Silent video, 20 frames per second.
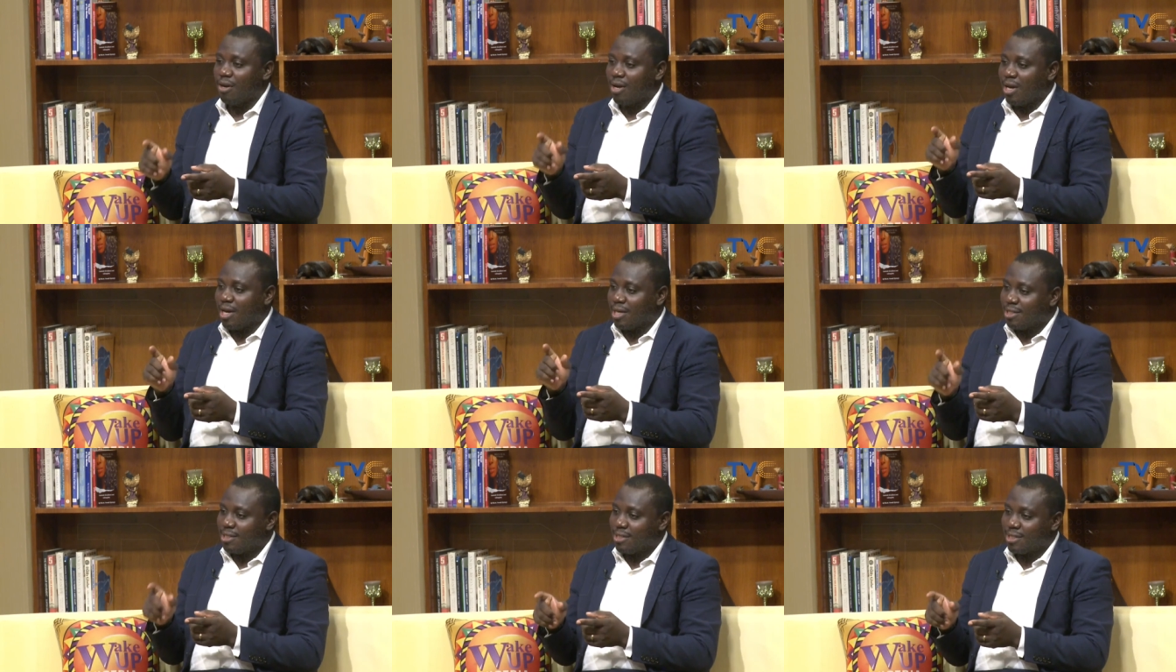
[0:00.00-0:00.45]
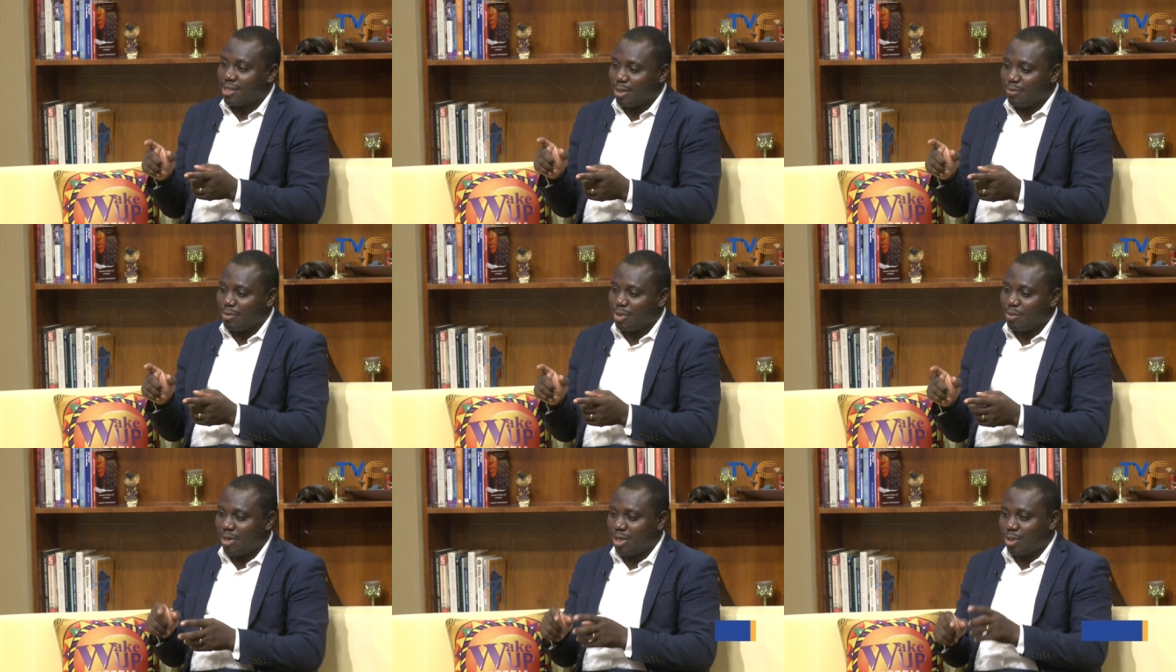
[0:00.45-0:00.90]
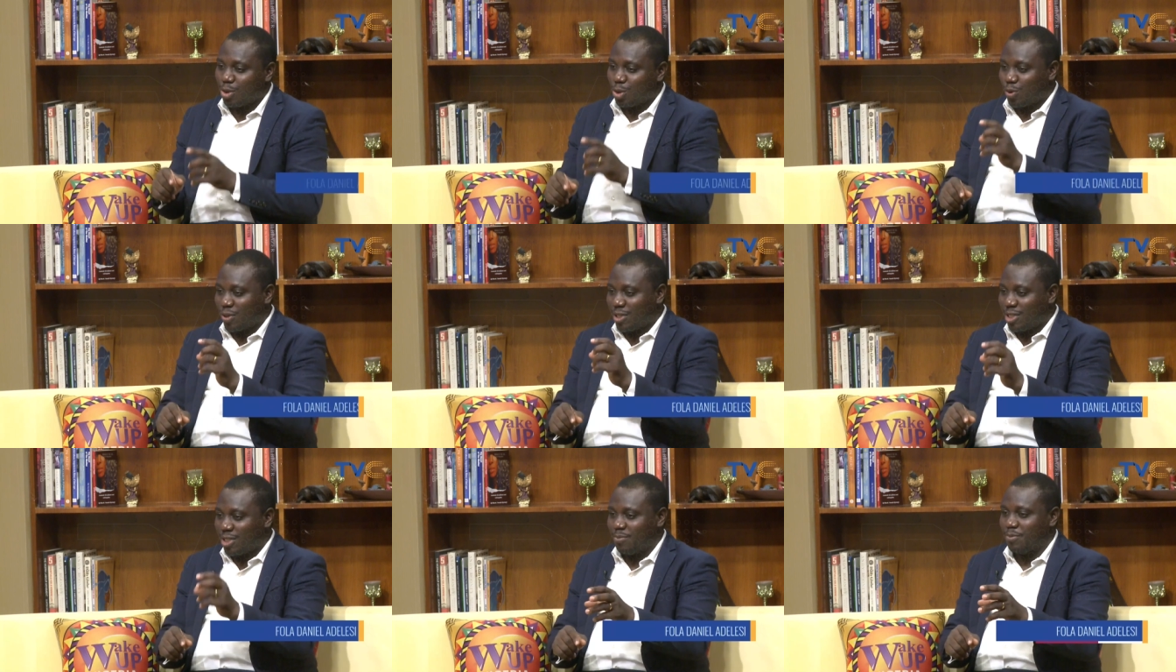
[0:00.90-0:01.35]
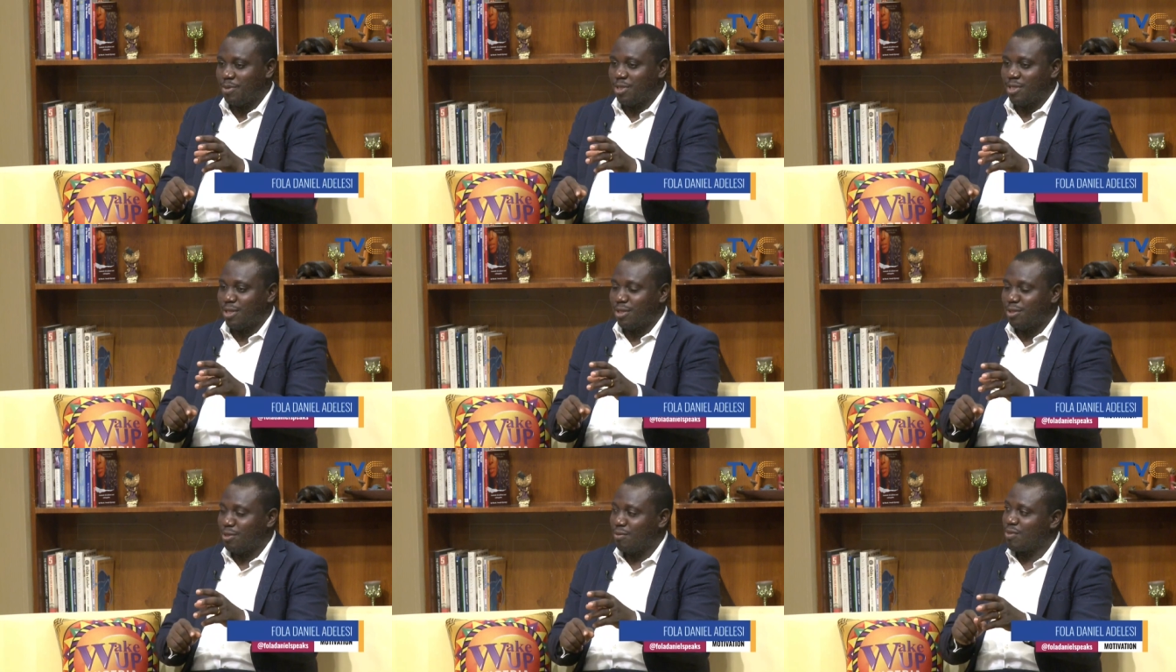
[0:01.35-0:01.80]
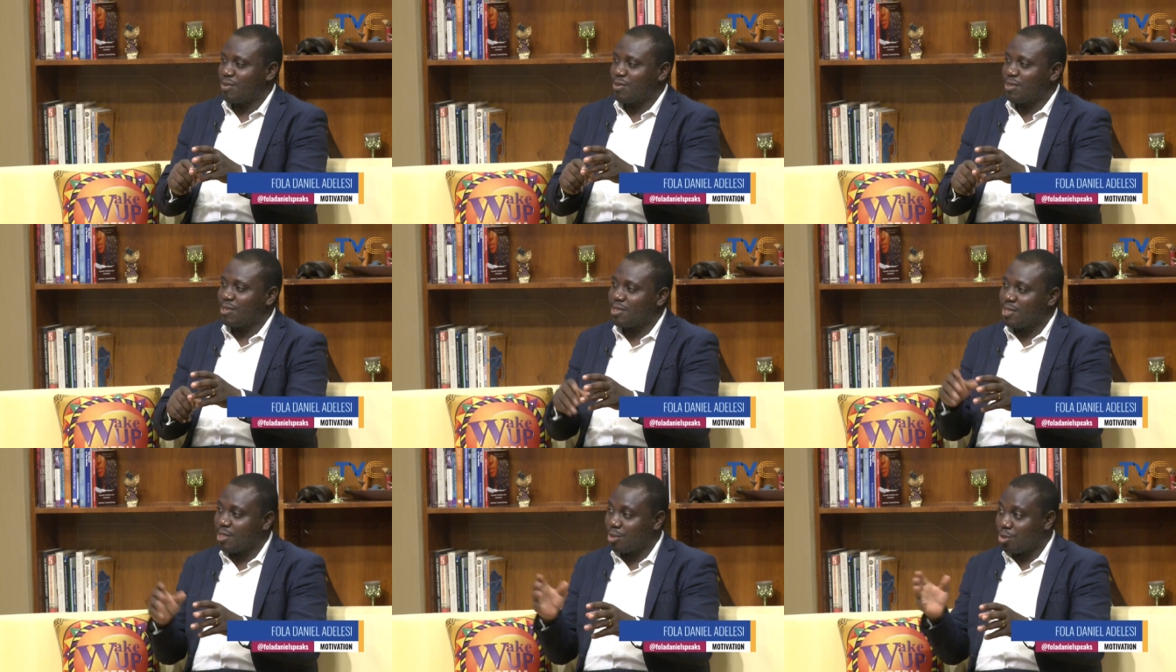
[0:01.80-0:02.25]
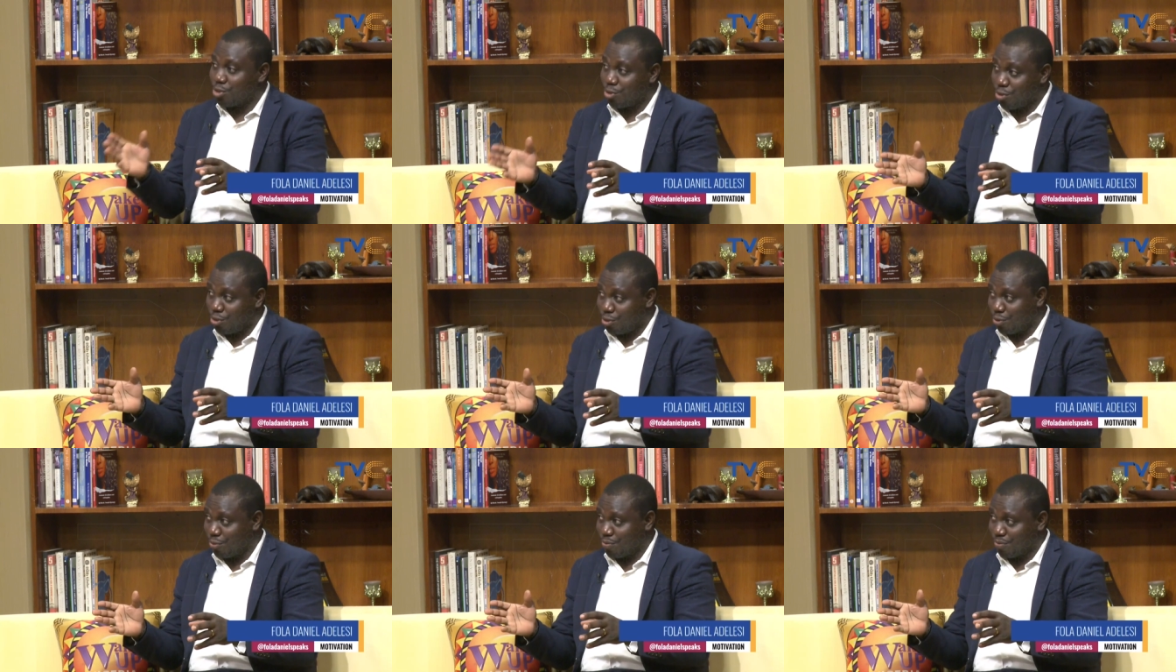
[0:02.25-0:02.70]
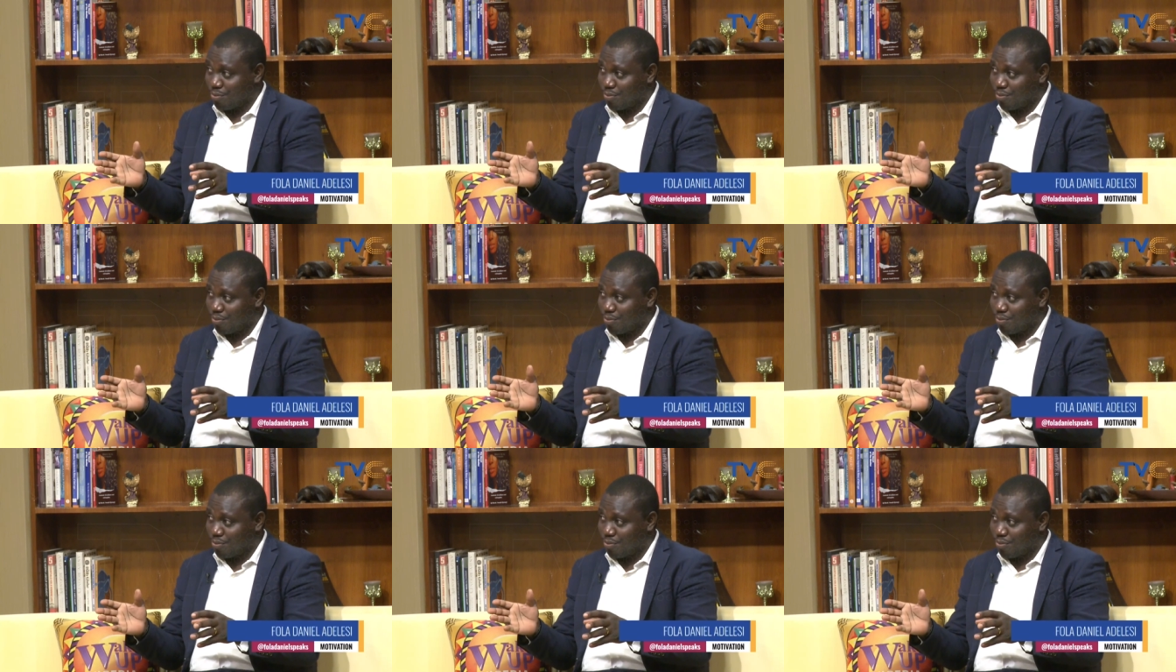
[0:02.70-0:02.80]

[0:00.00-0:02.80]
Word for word: are determined by twenty percent of the things that you do.